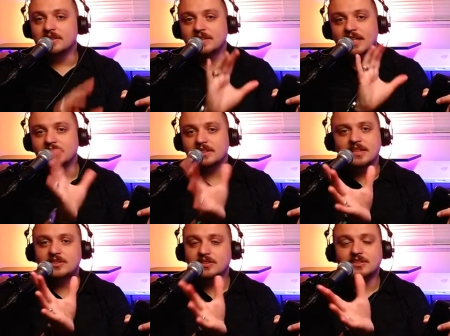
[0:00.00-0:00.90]
They're saying
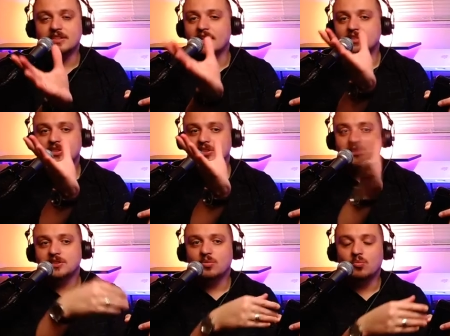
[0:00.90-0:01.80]
such and
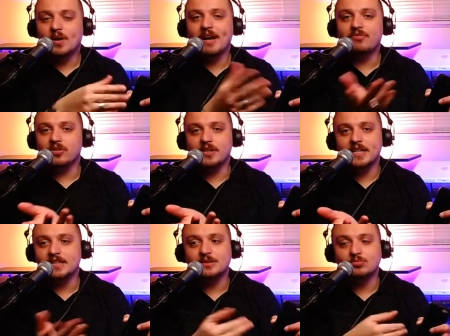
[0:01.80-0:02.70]
such, whatever it
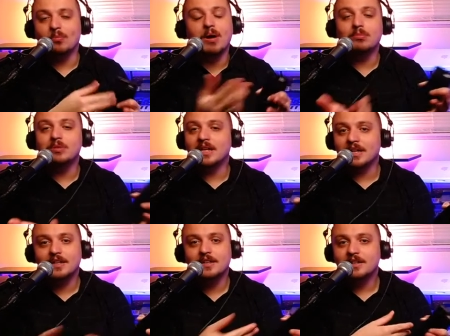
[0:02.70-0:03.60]
is,
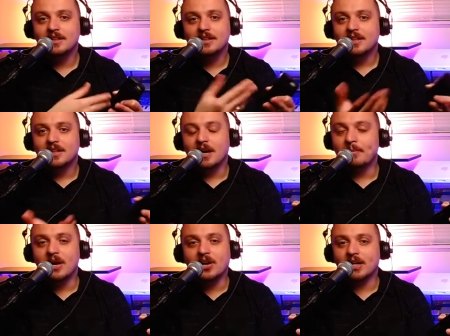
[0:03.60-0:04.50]
Republic,
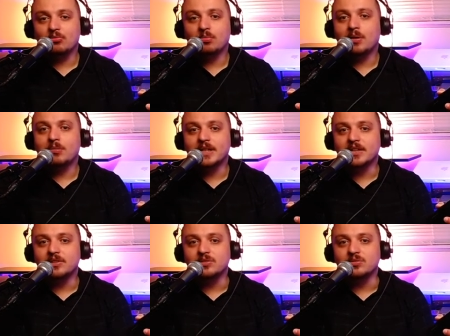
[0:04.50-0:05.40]
American
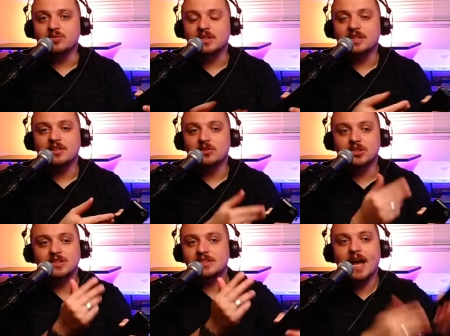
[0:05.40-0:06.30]
Republic News, and they're
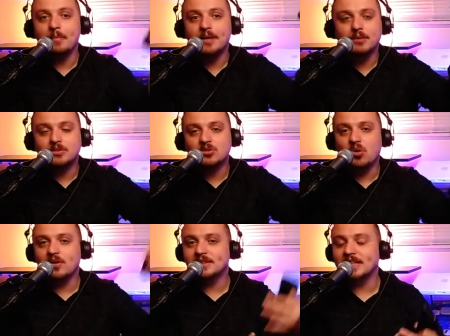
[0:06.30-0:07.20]
just typing up
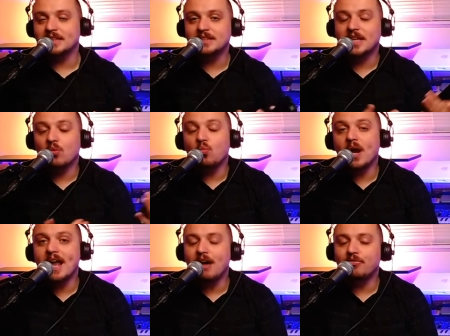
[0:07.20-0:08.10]
stories. They could say
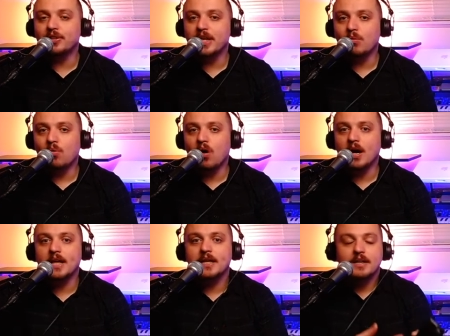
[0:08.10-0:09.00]
whatever they
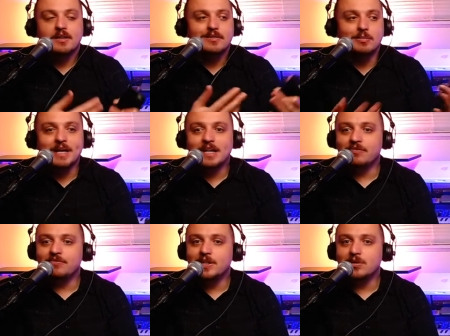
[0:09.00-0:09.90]
want. They're
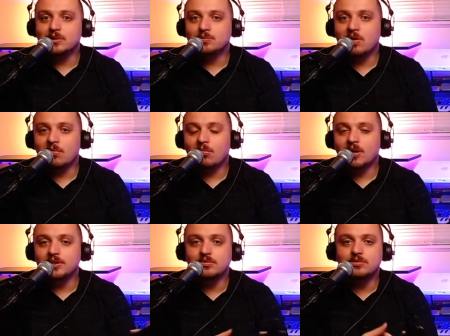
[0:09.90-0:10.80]
making videos, putting them
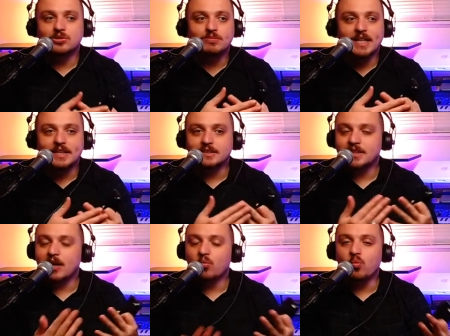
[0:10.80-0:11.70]
on YouTube. They can
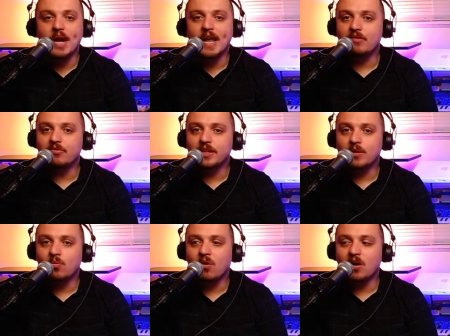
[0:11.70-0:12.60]
say whatever
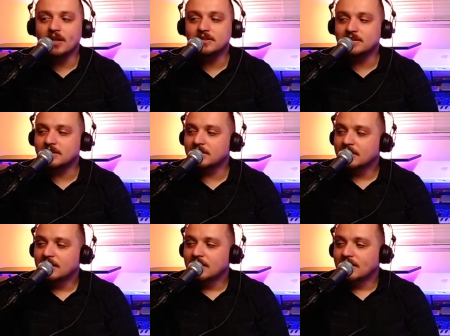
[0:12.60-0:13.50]
they want.
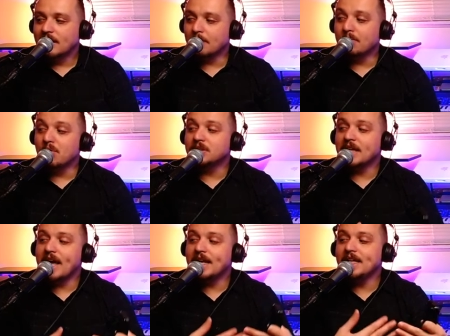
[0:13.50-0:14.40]
They can
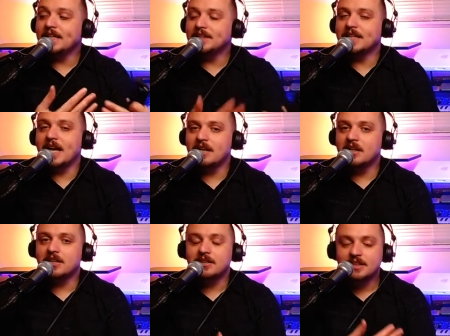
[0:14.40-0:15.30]
push any
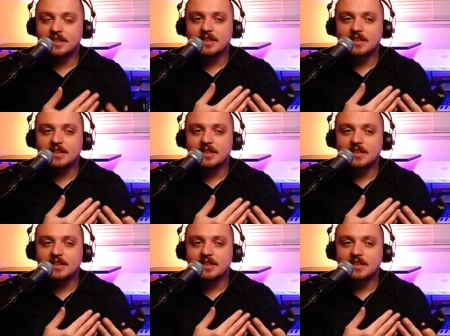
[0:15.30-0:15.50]
agenda.